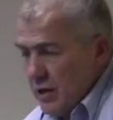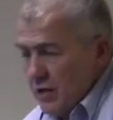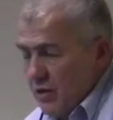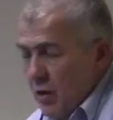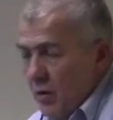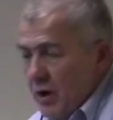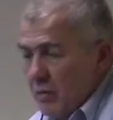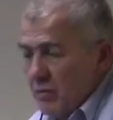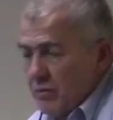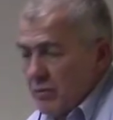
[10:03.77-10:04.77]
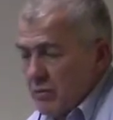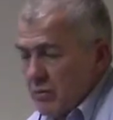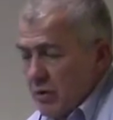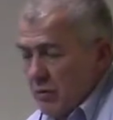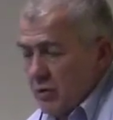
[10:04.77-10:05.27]
So what I'm
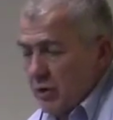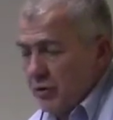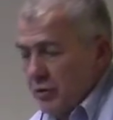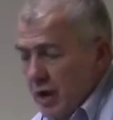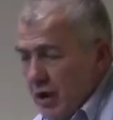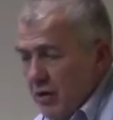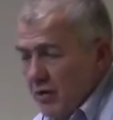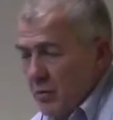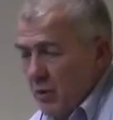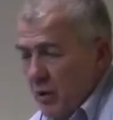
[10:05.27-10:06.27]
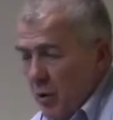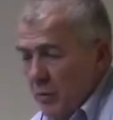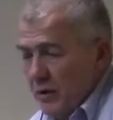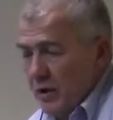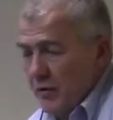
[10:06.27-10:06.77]
going to do now is I'm, I'm
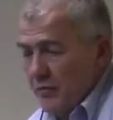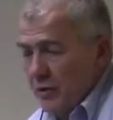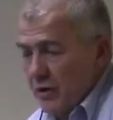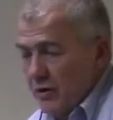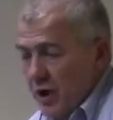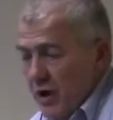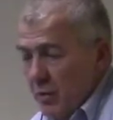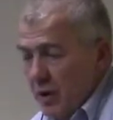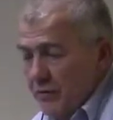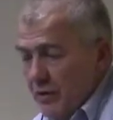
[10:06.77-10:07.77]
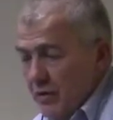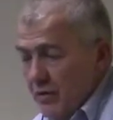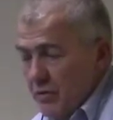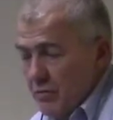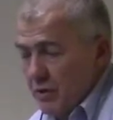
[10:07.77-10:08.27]
opening it up for you to talk about
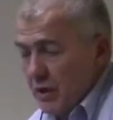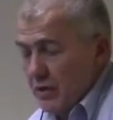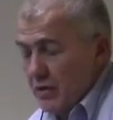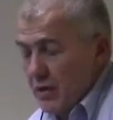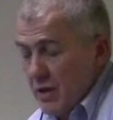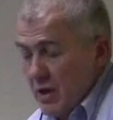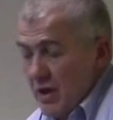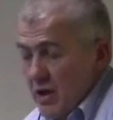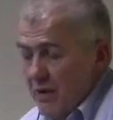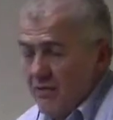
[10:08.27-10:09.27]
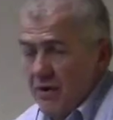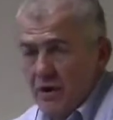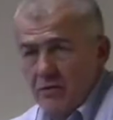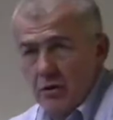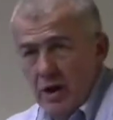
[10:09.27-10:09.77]
these things. If
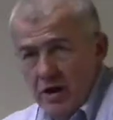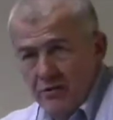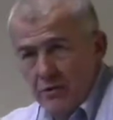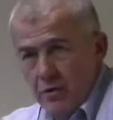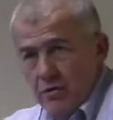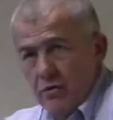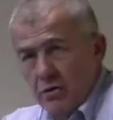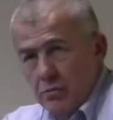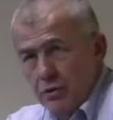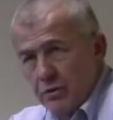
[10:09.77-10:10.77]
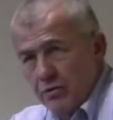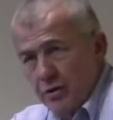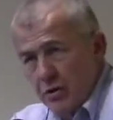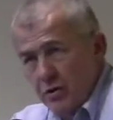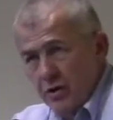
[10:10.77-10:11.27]
any of you have the, your computers
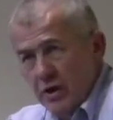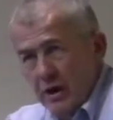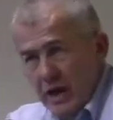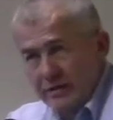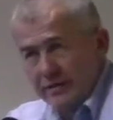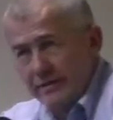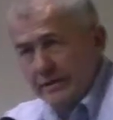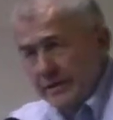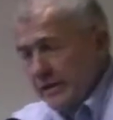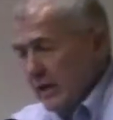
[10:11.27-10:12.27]
here and you're connected,